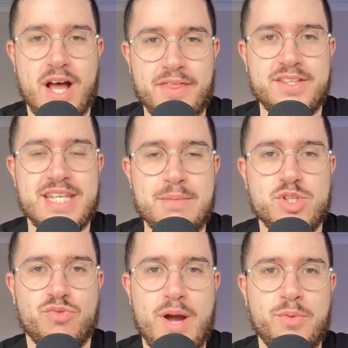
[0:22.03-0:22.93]
Other
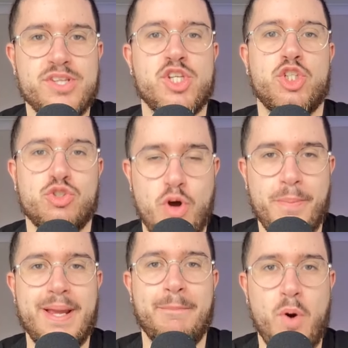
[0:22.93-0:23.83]
teams around us are
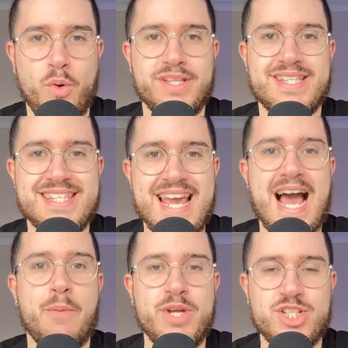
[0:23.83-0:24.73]
dropping points,
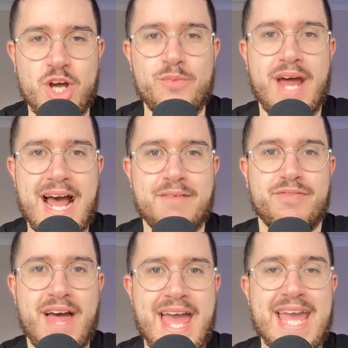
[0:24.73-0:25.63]
and we don't have
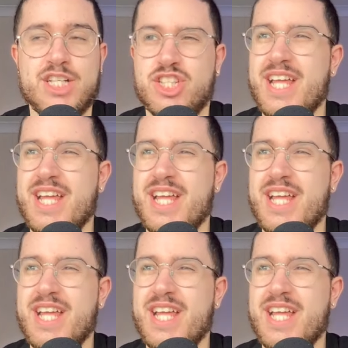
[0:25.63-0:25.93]
that edge.